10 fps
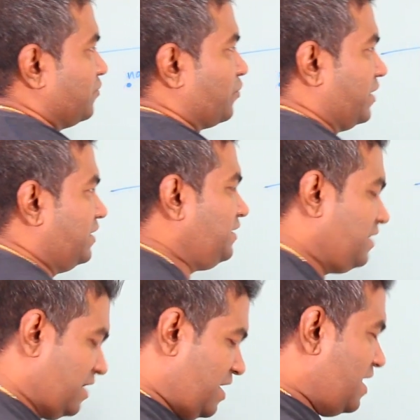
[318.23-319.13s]

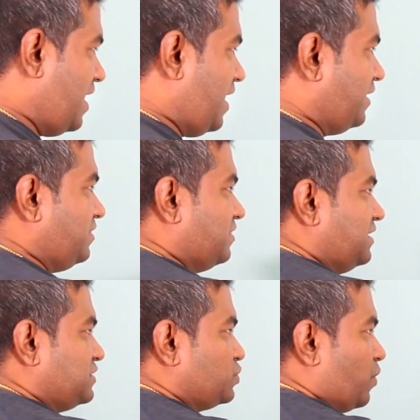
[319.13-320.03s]
right? And
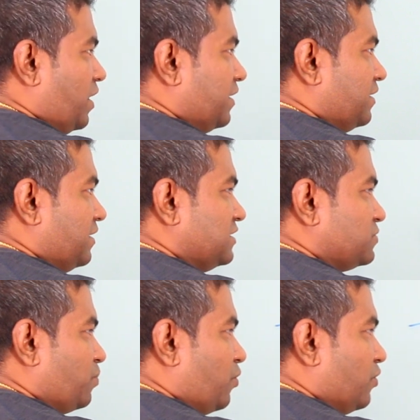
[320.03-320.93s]
this one is
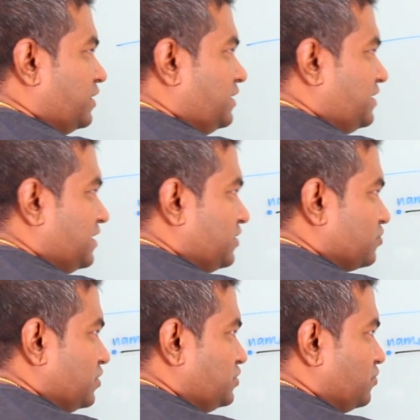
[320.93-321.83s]
pointing to
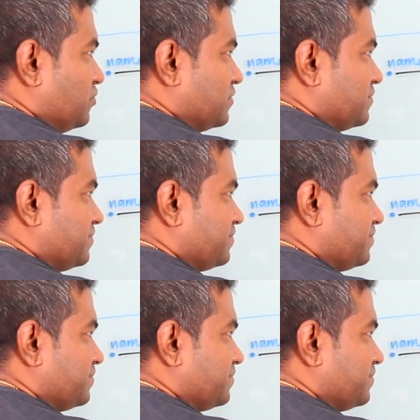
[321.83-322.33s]
the John.